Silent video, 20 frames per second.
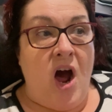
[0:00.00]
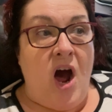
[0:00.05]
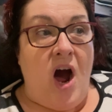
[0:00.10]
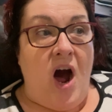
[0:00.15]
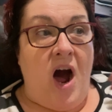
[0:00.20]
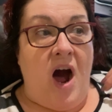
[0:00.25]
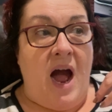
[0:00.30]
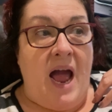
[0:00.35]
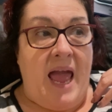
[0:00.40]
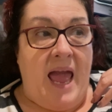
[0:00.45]

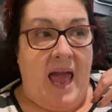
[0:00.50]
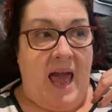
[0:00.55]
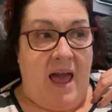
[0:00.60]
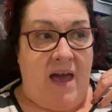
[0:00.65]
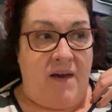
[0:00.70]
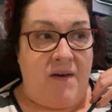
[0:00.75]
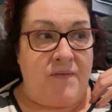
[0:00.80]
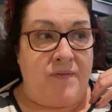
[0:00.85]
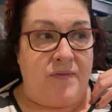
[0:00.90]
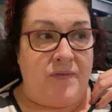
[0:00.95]
I
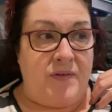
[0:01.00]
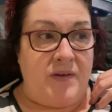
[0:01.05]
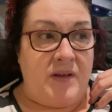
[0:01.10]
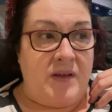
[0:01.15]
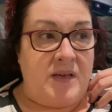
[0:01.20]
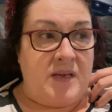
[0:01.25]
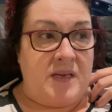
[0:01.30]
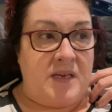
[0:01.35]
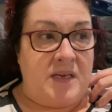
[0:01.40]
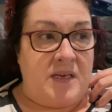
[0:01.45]
have
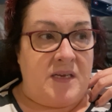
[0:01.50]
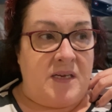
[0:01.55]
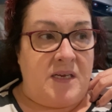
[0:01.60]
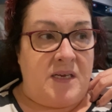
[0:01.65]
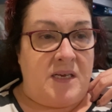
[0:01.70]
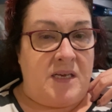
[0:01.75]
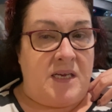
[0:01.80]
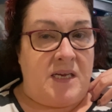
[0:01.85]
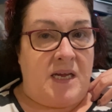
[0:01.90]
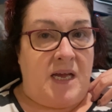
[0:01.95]

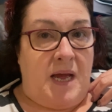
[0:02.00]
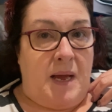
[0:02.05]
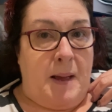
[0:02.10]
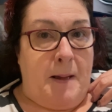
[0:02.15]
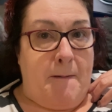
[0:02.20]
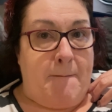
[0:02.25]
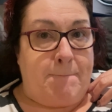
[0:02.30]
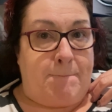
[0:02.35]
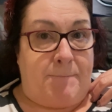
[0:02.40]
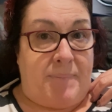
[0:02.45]

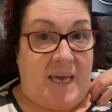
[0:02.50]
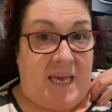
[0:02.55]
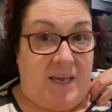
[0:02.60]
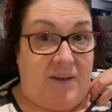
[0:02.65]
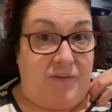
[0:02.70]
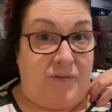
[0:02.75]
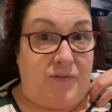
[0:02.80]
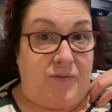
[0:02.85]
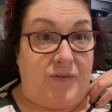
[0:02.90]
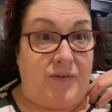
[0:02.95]

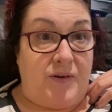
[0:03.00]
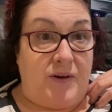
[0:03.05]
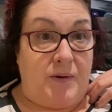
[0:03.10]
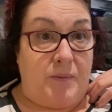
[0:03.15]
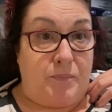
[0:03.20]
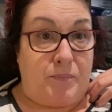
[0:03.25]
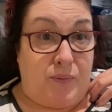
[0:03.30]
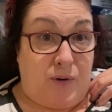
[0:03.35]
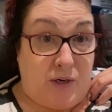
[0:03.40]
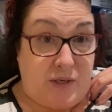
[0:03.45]
beef
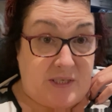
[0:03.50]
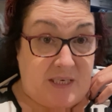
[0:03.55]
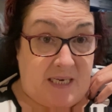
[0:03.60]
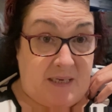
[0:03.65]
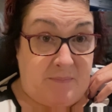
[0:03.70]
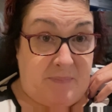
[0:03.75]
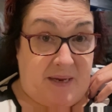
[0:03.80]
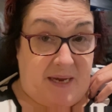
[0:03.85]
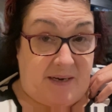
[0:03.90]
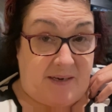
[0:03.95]

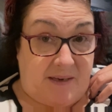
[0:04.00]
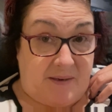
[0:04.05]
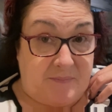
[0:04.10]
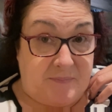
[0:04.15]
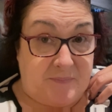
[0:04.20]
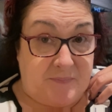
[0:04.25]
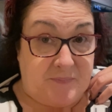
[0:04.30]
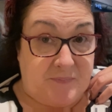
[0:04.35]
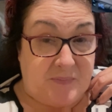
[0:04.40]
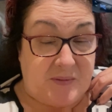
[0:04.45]
protein powder.
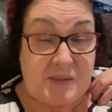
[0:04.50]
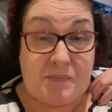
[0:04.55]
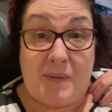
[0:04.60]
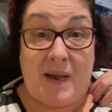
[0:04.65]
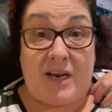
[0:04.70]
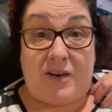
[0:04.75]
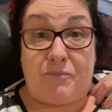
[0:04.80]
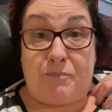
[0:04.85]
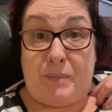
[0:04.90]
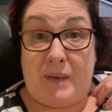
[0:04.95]
It's
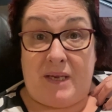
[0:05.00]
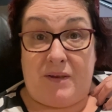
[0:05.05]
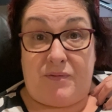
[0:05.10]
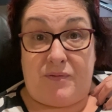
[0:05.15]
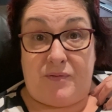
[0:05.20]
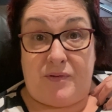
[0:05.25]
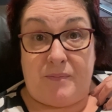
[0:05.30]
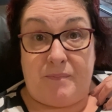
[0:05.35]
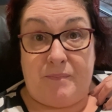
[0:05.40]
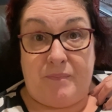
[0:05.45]
made of
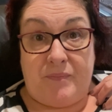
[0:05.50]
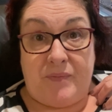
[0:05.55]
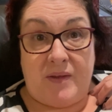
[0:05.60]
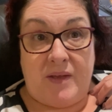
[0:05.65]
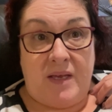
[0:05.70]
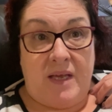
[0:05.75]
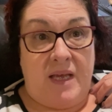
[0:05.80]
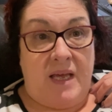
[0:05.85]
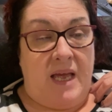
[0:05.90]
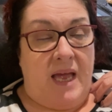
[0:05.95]
beef.
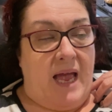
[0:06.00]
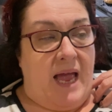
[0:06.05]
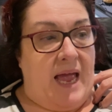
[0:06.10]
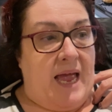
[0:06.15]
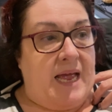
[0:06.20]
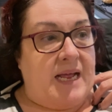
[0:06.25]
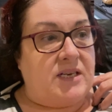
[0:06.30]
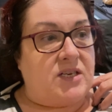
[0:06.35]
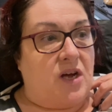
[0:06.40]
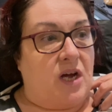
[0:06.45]

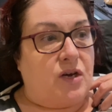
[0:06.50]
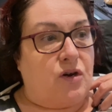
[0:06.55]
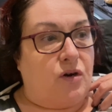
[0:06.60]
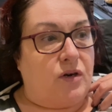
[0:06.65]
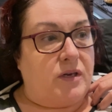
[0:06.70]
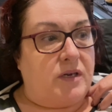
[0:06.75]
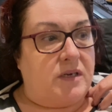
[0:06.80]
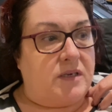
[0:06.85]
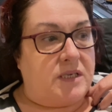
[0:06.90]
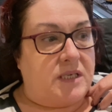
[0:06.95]
And I got
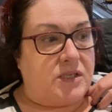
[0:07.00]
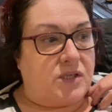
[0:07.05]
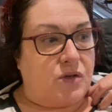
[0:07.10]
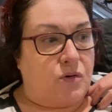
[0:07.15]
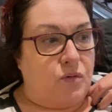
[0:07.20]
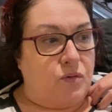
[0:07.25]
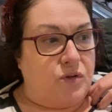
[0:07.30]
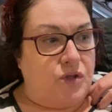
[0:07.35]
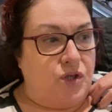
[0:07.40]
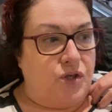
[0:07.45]
it, it's
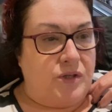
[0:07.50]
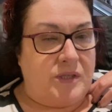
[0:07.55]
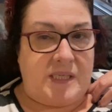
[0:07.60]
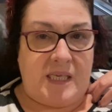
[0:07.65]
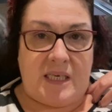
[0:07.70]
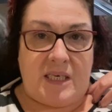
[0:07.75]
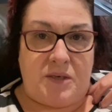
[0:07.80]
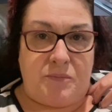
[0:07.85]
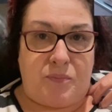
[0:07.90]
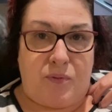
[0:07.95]
called New
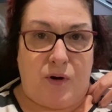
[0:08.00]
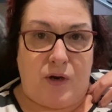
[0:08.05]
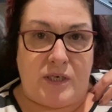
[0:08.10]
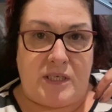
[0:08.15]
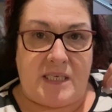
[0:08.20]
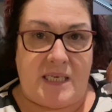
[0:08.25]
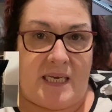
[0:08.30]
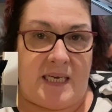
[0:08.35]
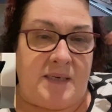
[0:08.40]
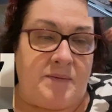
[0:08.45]
Zealand
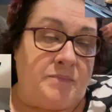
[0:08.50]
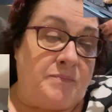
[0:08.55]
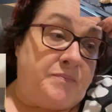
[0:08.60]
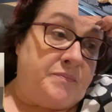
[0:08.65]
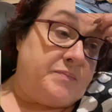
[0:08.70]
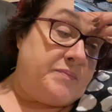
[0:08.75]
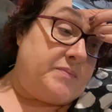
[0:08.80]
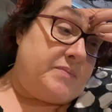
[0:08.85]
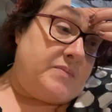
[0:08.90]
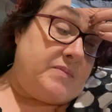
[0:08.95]
Protein
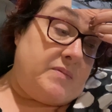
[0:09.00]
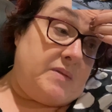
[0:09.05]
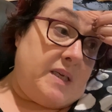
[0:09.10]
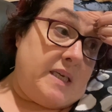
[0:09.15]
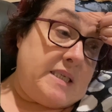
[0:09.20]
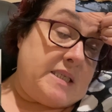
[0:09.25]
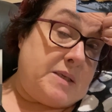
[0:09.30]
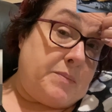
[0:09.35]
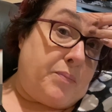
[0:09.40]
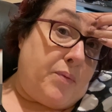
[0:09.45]

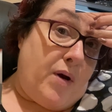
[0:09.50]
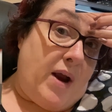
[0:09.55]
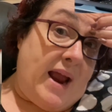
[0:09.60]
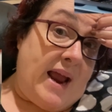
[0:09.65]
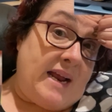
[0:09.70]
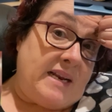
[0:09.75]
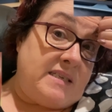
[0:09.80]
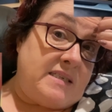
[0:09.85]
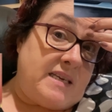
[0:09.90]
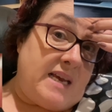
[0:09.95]
is the
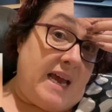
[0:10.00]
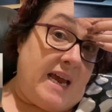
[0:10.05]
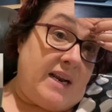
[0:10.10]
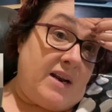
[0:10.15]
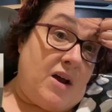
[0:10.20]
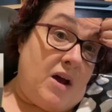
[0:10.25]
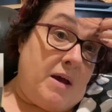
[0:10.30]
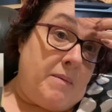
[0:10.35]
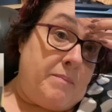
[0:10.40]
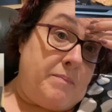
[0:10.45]
brand.
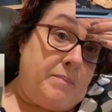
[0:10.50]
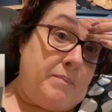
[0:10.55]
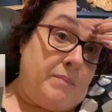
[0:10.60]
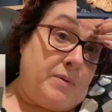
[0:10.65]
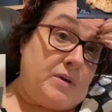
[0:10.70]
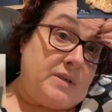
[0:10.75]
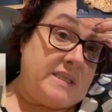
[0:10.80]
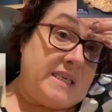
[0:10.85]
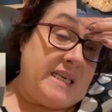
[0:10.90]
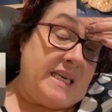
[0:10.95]
And
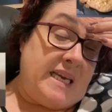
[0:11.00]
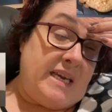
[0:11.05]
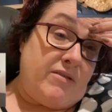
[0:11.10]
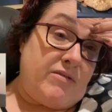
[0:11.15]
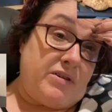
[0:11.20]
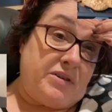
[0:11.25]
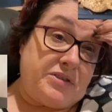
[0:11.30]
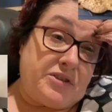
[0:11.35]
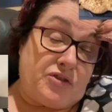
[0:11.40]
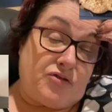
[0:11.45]
because here
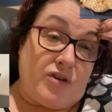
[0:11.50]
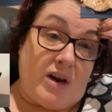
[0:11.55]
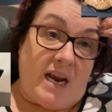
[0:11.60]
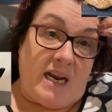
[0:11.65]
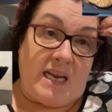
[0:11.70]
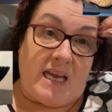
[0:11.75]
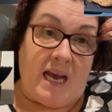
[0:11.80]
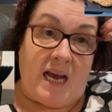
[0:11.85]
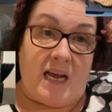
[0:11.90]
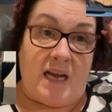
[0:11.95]
in
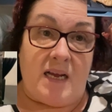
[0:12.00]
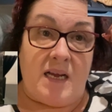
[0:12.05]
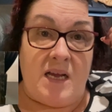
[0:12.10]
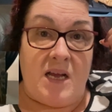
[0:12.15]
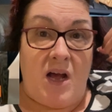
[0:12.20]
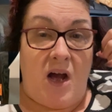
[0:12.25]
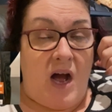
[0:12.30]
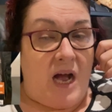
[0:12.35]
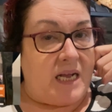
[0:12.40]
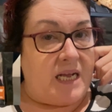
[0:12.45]
Australia,
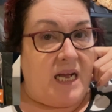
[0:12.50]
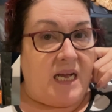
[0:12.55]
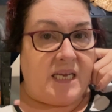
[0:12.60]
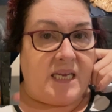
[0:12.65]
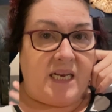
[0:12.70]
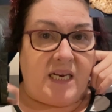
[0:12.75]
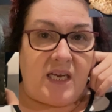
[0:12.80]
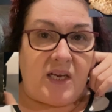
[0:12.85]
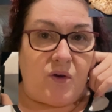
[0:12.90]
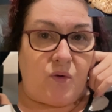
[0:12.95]
I can't
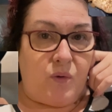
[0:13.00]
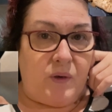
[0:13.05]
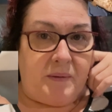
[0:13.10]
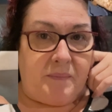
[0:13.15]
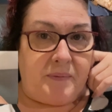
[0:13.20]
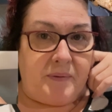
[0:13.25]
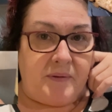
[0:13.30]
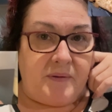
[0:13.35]
get Equip